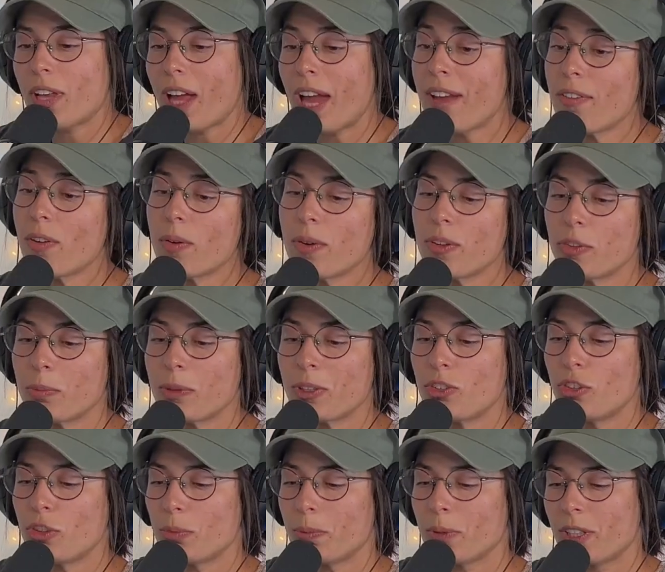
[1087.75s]
I've always
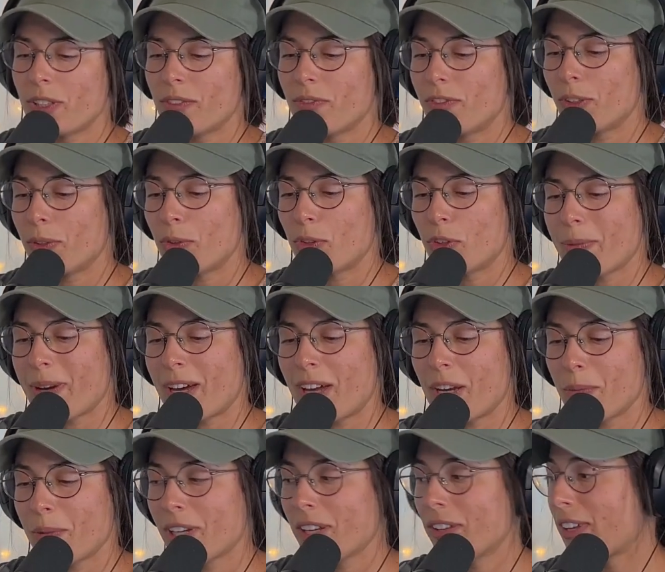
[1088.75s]
been super confused
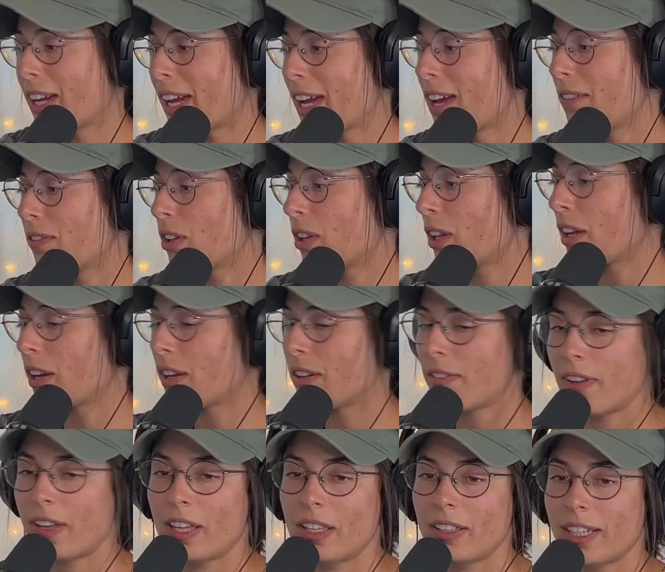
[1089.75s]
about it because I have a lot
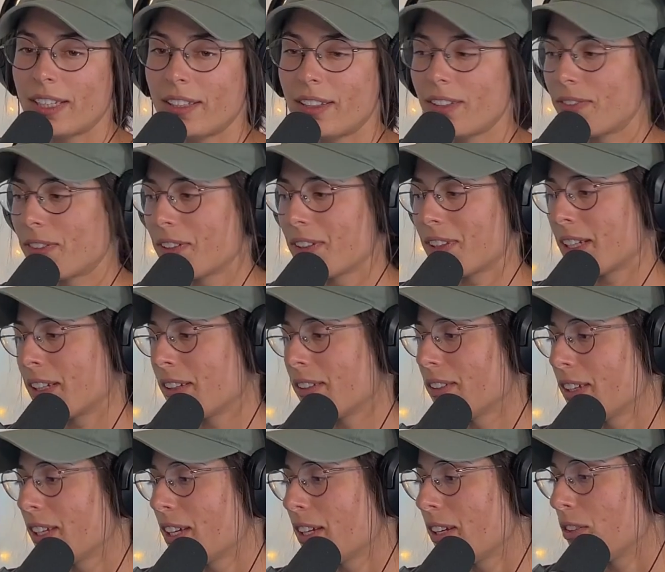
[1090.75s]
of like different
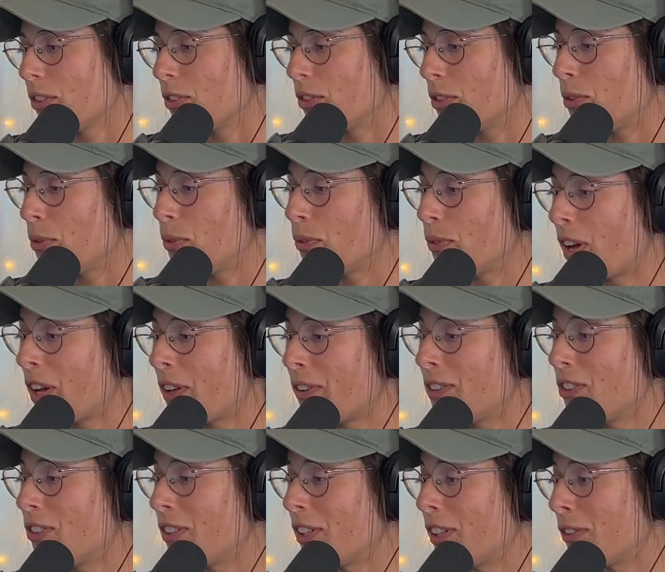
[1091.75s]
things. You've
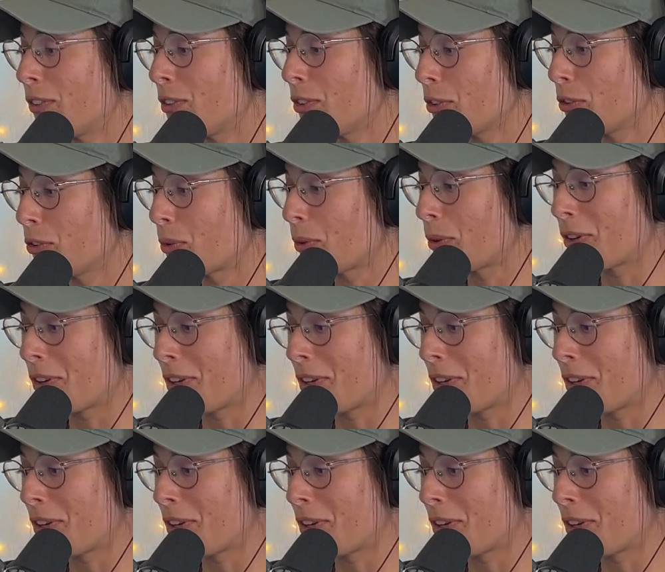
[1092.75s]
unsheathed your sword.